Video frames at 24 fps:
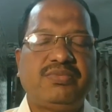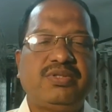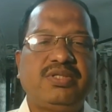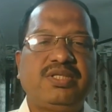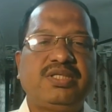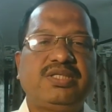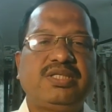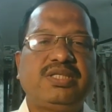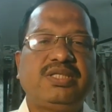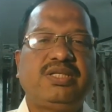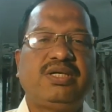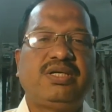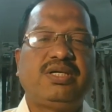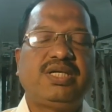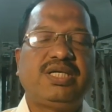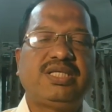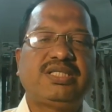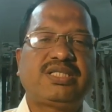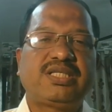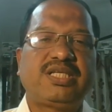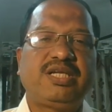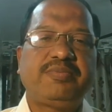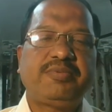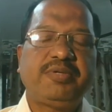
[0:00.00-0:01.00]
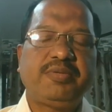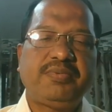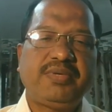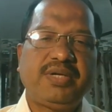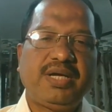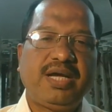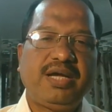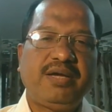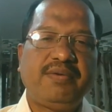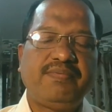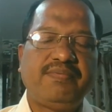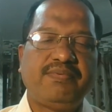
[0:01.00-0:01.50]
this is the descriptive
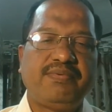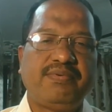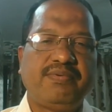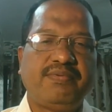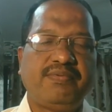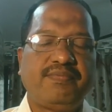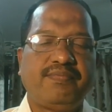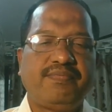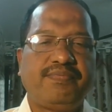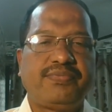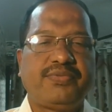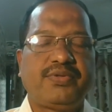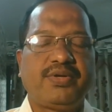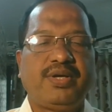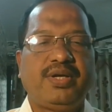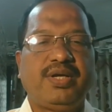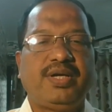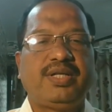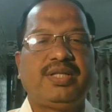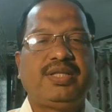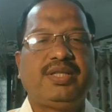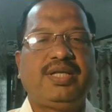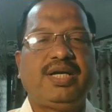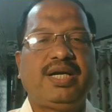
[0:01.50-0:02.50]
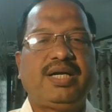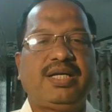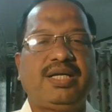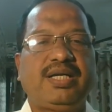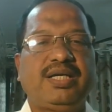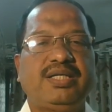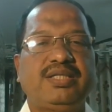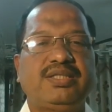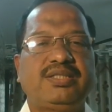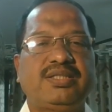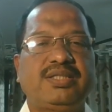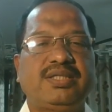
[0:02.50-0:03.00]
type, that
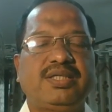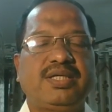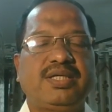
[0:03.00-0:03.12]
is